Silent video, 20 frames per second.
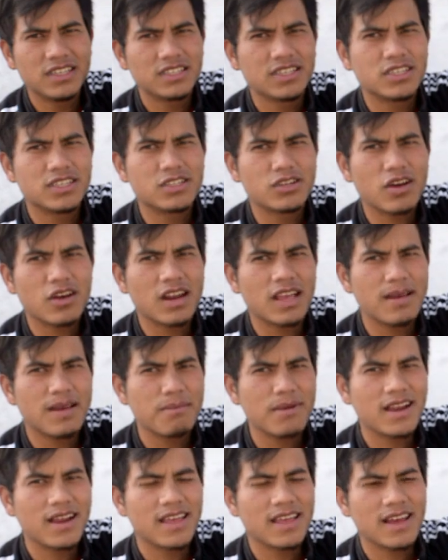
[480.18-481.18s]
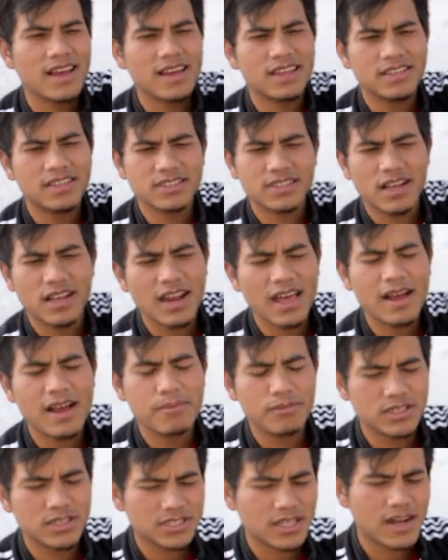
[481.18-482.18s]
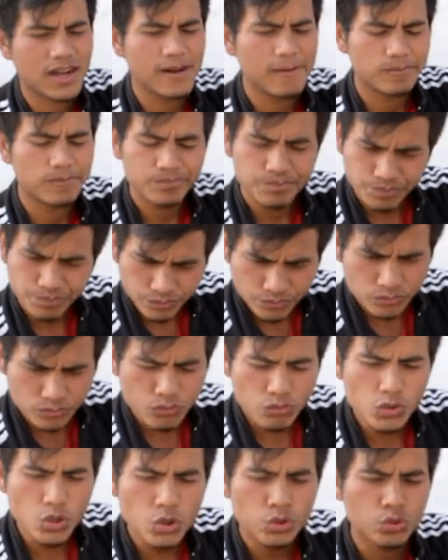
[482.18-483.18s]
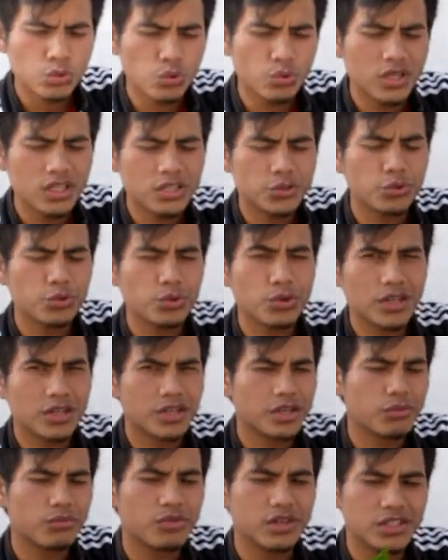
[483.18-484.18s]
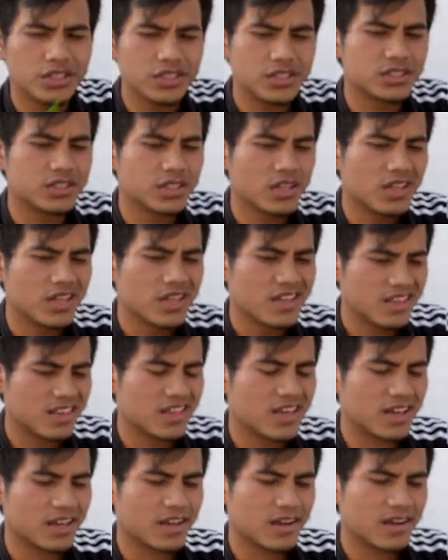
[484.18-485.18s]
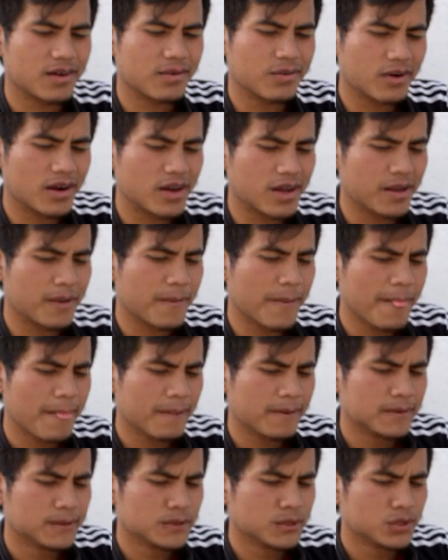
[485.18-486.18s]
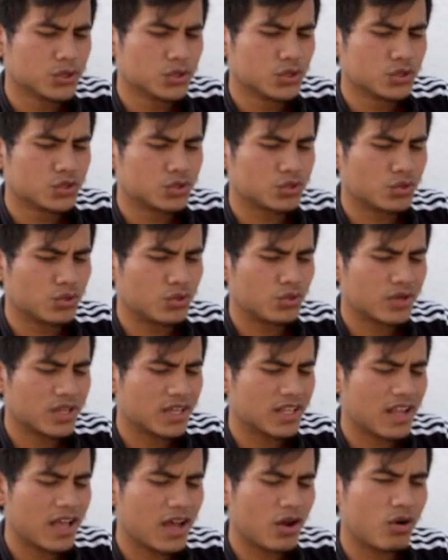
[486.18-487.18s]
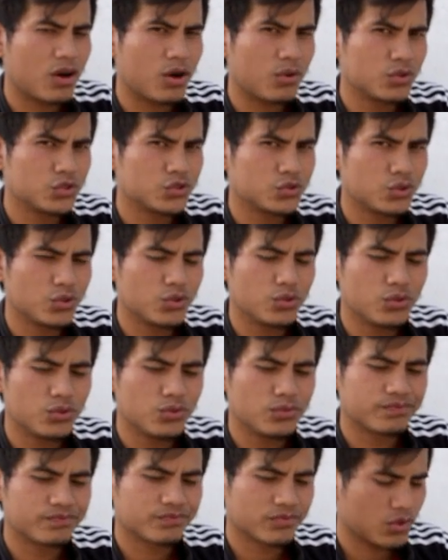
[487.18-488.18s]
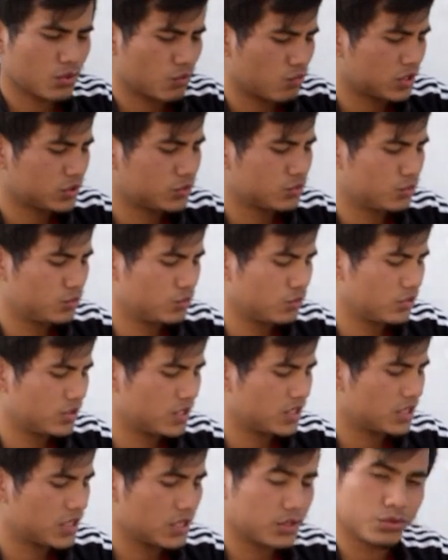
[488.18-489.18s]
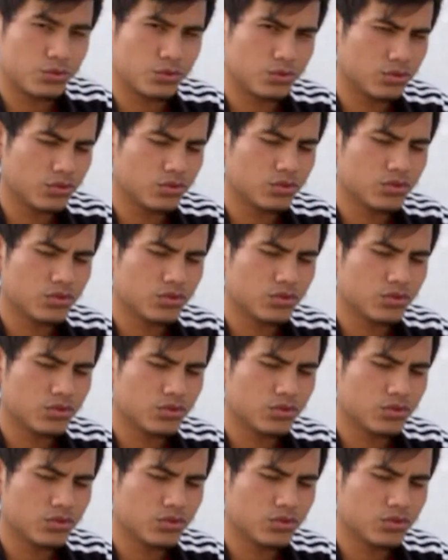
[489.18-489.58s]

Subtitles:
is not a Himalaya, it is a lime inside, to eat together with this thing, right? So, okay, now I will show you what to do in order to